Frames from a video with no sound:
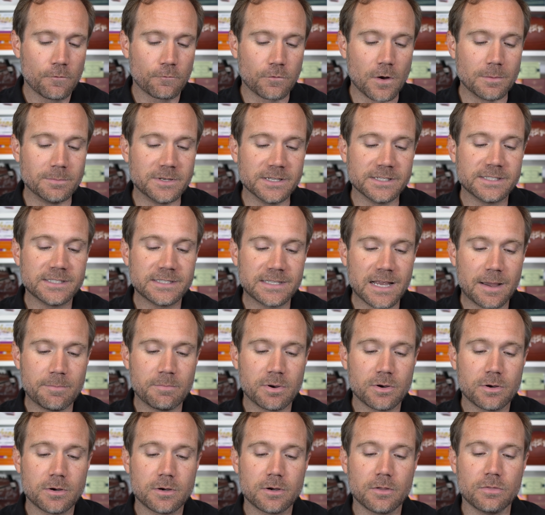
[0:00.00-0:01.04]
from
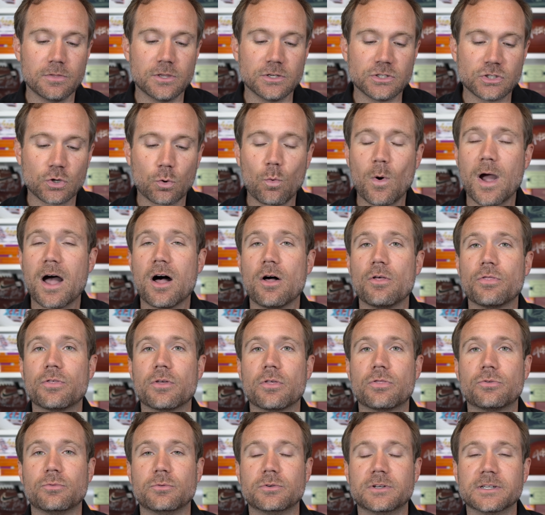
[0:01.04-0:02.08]
December the 12th
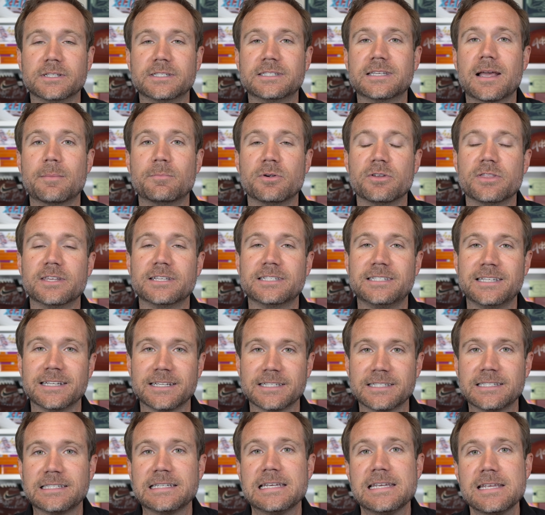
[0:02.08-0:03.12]
through December the
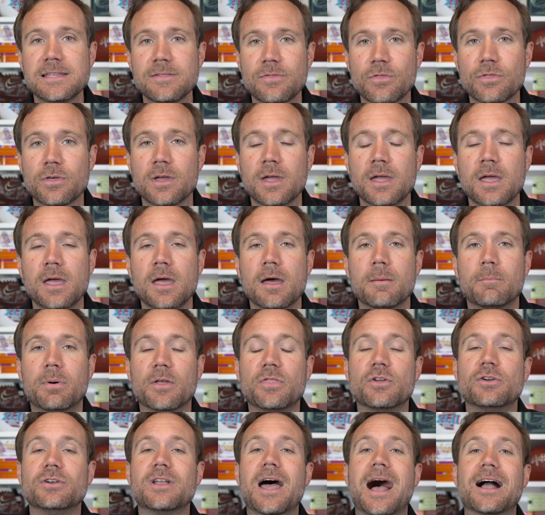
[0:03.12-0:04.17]
16th,
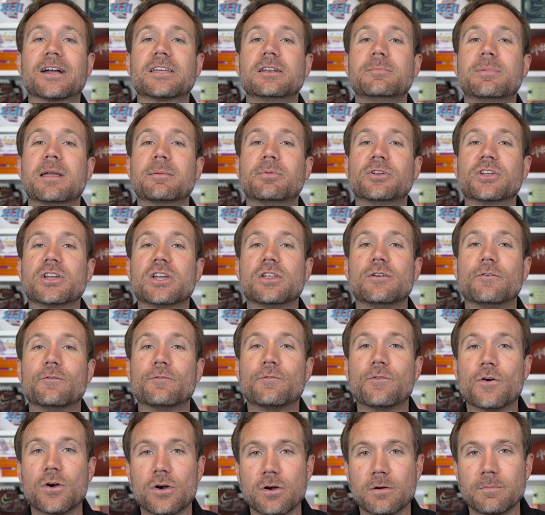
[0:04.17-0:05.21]
but they're not going to be able to
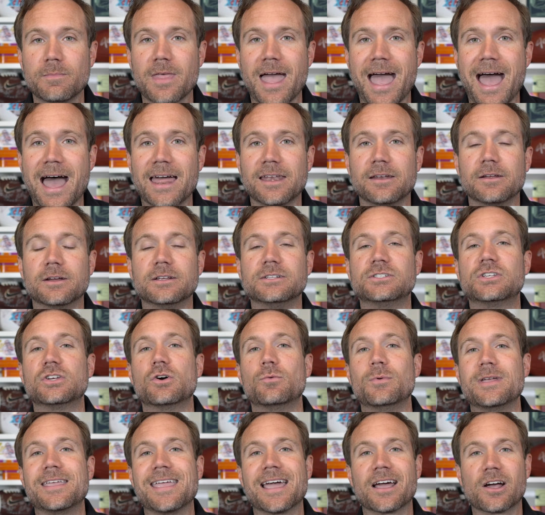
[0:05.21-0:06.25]
confirm that
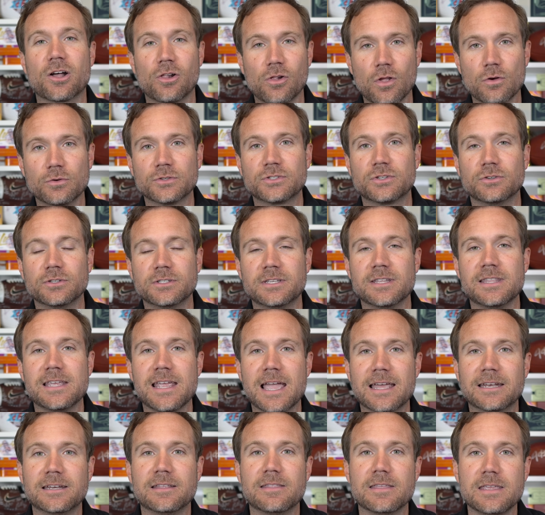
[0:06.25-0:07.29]
until we get closer to
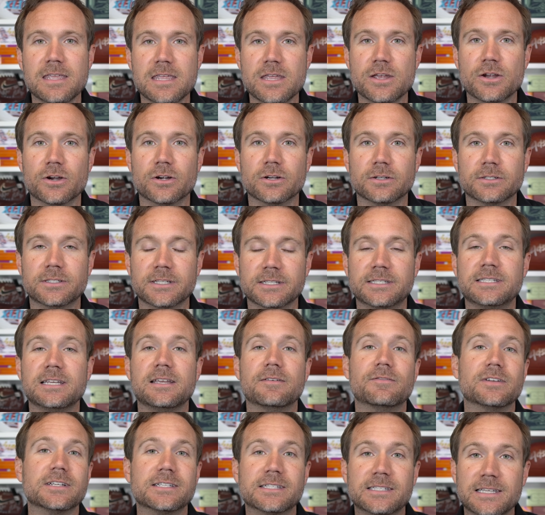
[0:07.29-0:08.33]
the end of the year to
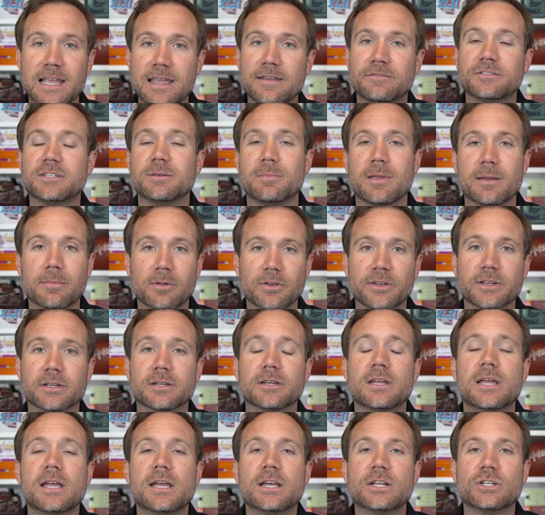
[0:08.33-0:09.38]
see if it's safe to be able
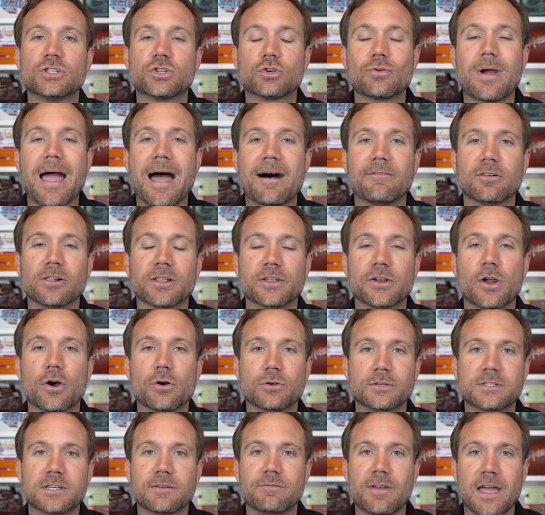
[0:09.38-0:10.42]
to travel and
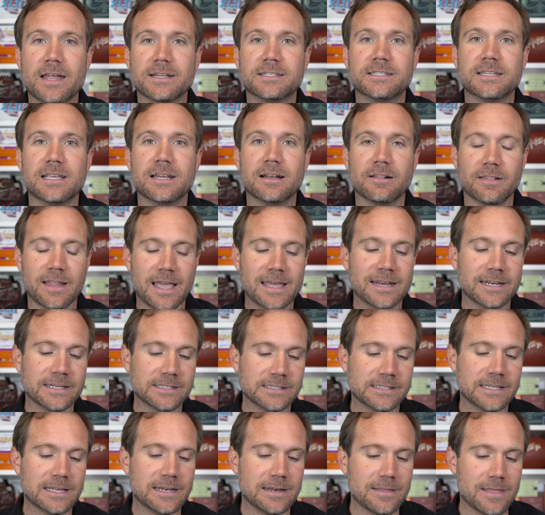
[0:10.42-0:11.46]
host events in Atlantic
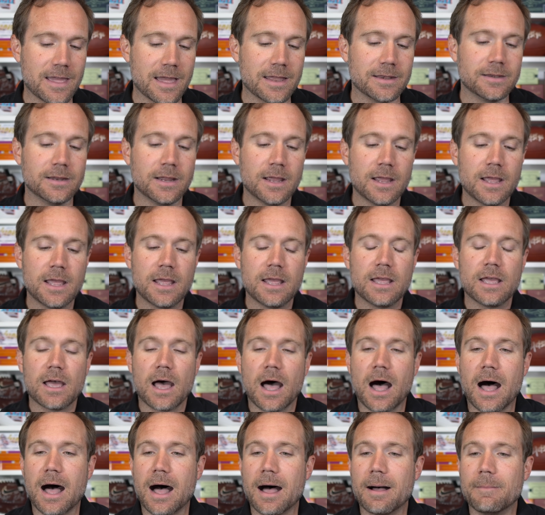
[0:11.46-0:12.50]
City then.
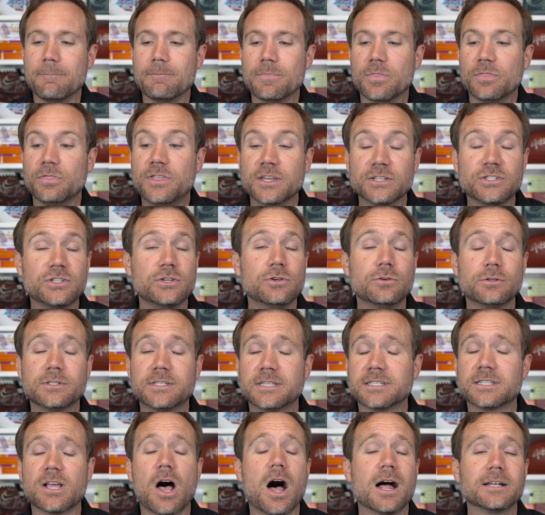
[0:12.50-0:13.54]
Um, this news
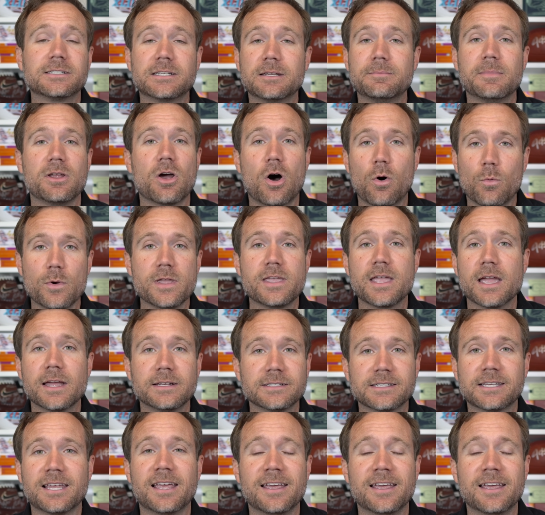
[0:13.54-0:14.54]
has haunted me all weekend.